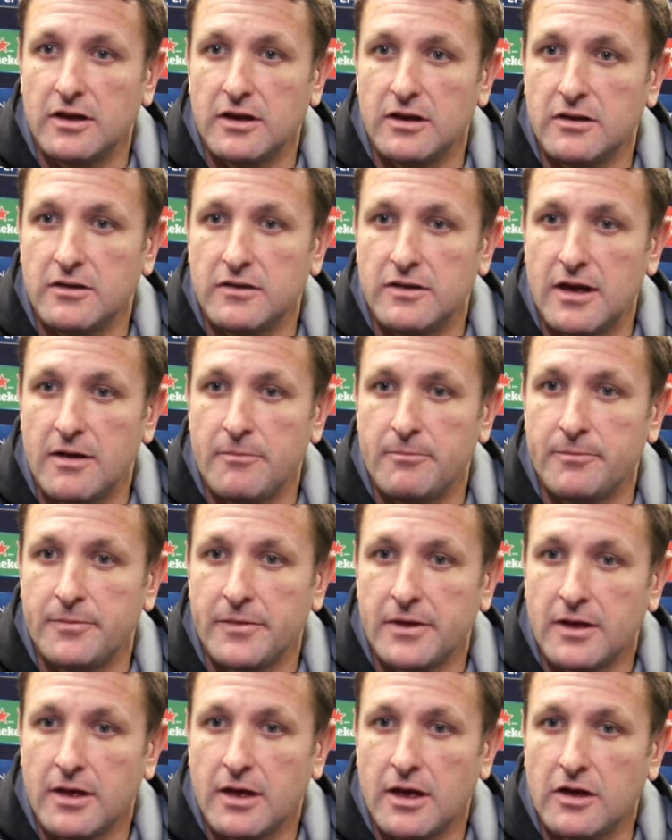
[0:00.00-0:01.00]
And
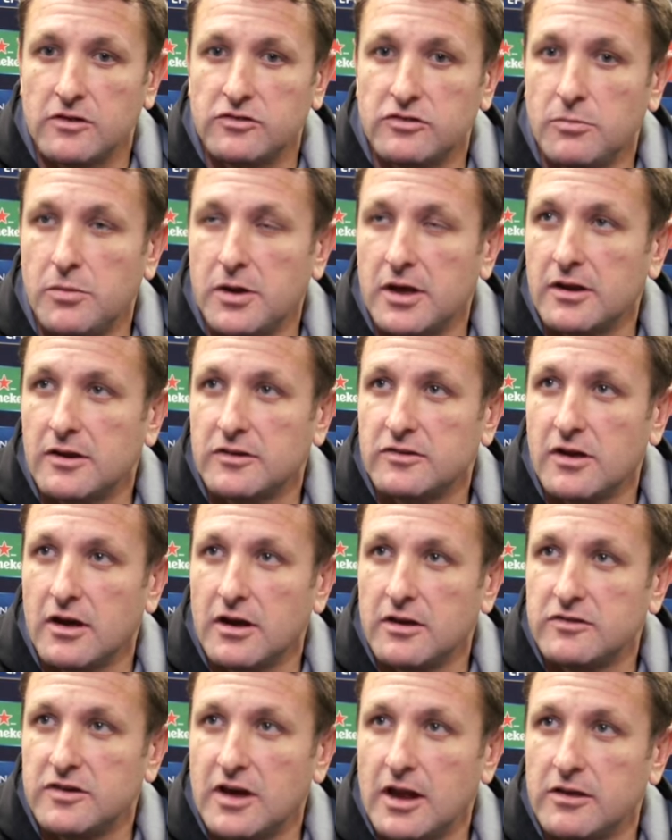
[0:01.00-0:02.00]
it should be an
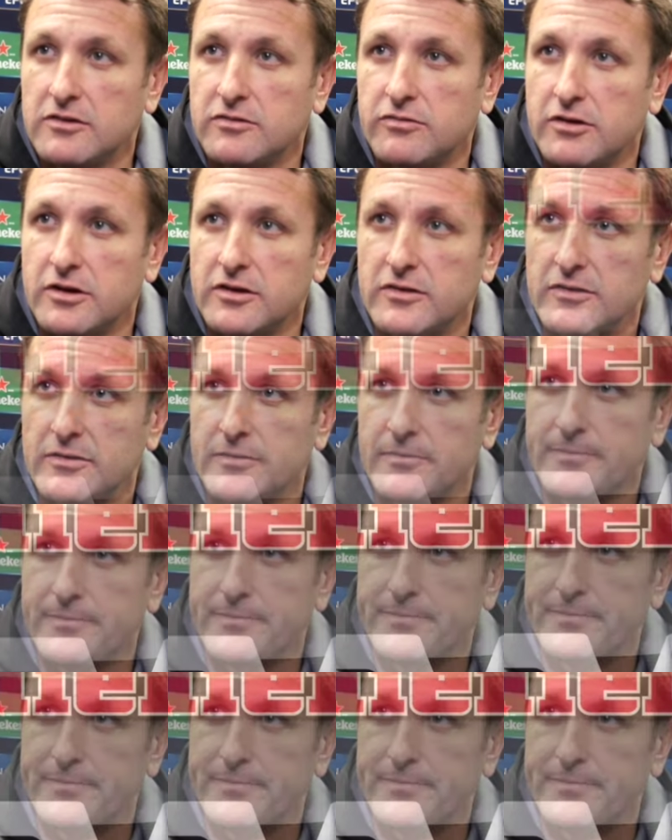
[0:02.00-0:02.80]
exciting challenge for us.